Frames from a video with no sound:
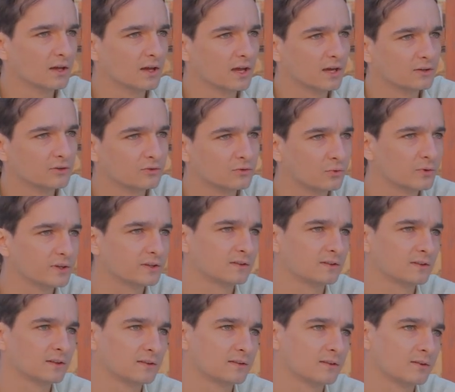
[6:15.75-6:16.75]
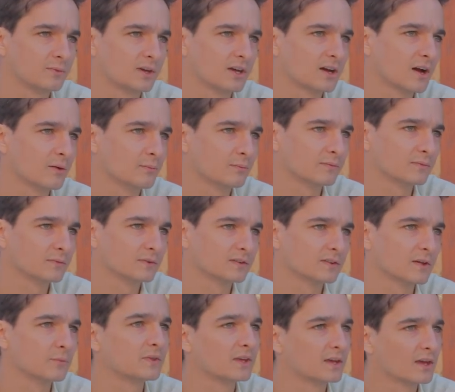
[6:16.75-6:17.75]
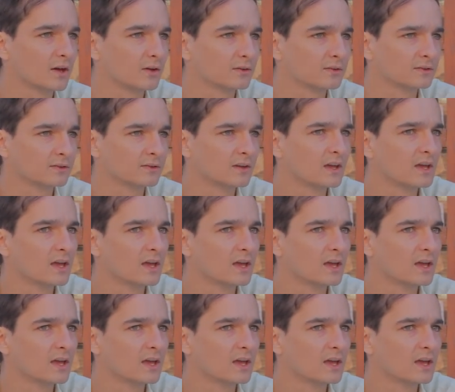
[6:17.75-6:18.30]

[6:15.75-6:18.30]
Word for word: and you twist it to become something else.